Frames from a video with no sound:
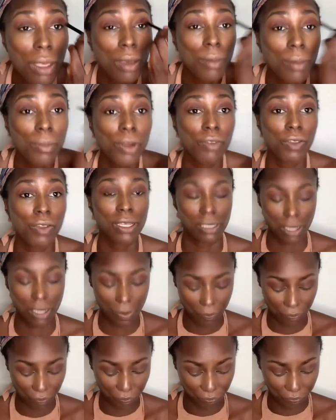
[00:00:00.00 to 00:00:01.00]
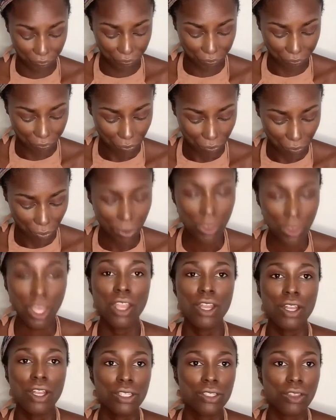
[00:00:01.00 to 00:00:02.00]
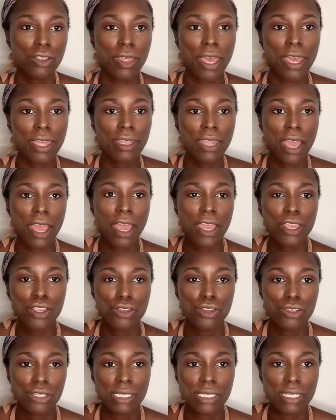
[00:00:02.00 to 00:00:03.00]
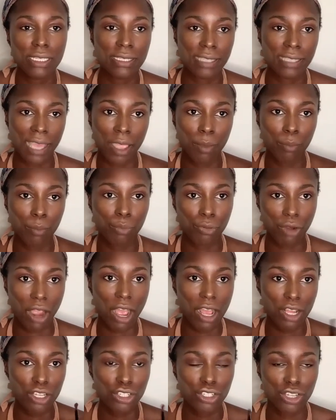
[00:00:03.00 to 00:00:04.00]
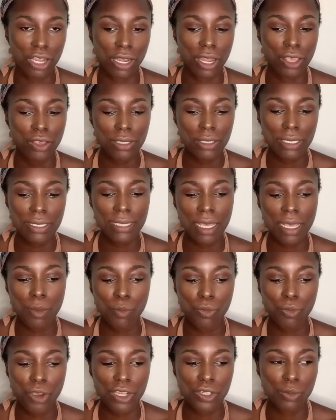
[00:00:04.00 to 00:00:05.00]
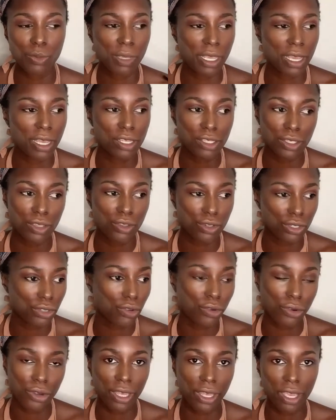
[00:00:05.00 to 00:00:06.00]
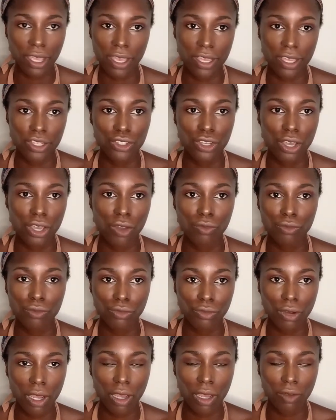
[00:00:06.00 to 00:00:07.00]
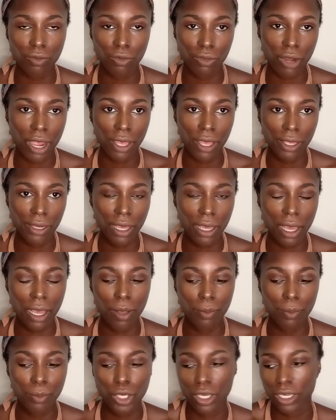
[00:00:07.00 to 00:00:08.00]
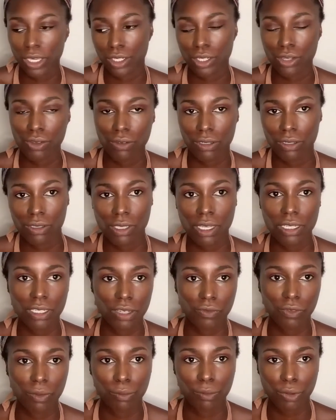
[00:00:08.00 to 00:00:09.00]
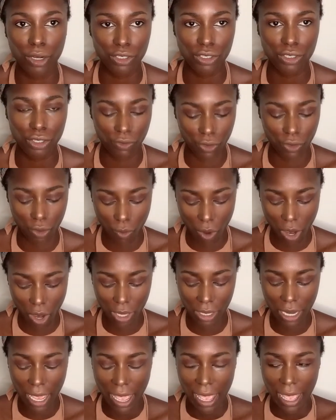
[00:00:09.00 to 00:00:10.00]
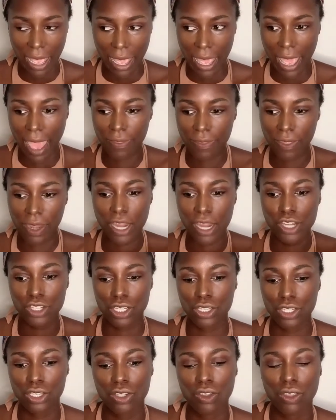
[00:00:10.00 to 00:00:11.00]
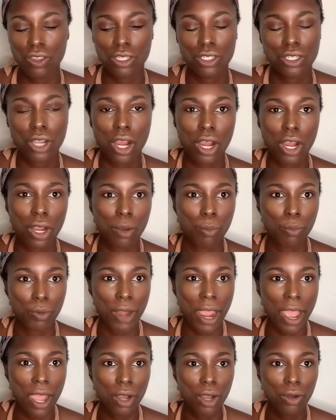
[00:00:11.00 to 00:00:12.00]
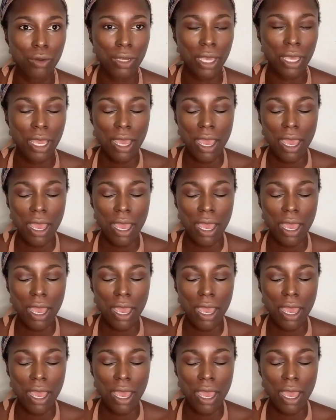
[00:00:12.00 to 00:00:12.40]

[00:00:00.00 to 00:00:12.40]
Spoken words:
perfect. So then I use the same brush, and I use the same brush because there's already a hint of red. You can use a different brush if you want. And then I just do the dark brown.